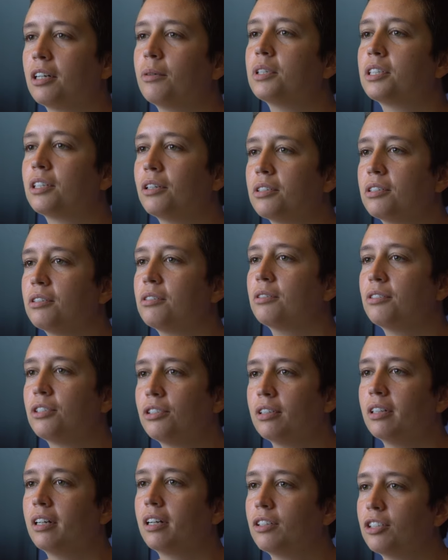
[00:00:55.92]
I was also
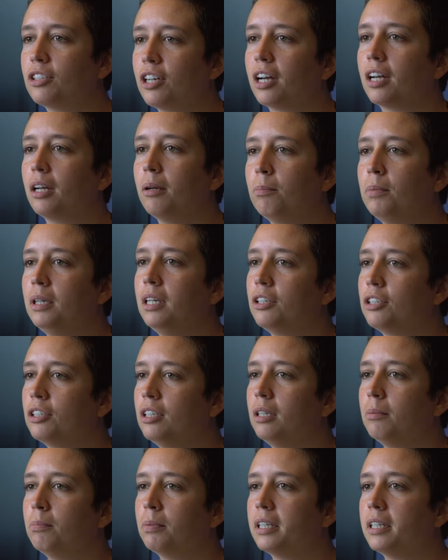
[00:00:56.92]
like checking
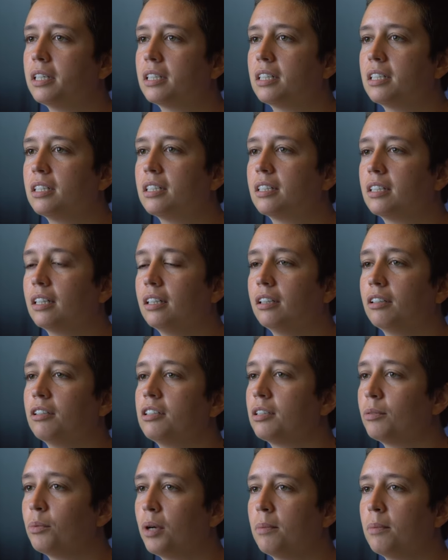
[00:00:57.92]
PhD places. And
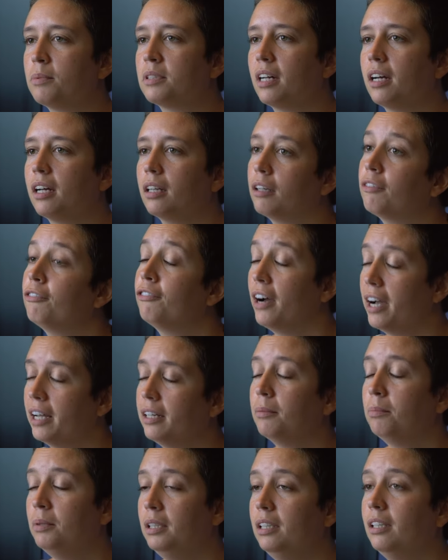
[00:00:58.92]
there's a website like
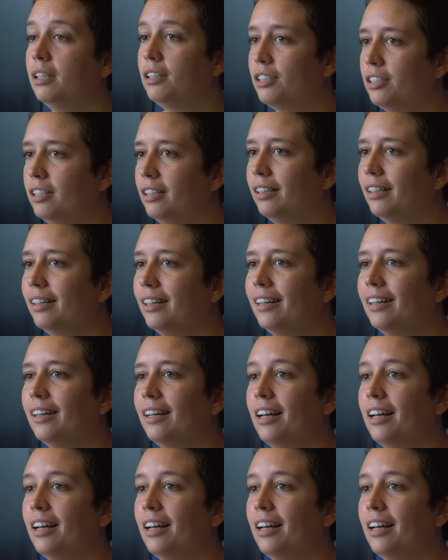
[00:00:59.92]
find a PhD.